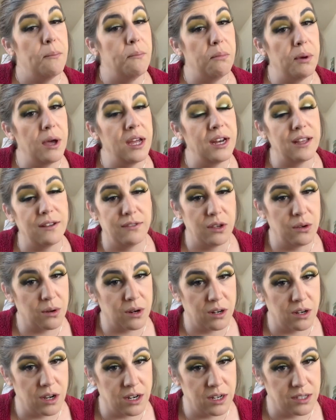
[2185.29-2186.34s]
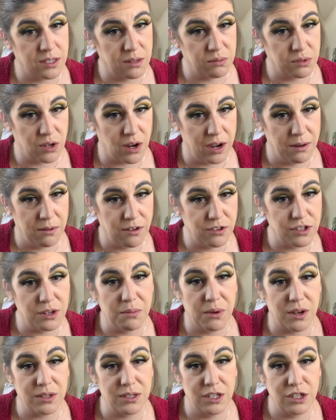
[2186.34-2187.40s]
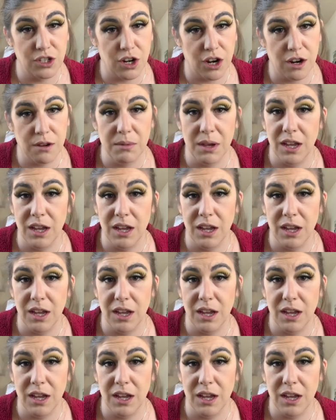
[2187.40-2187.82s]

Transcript: But if you are not a subscriber to BoxyCharm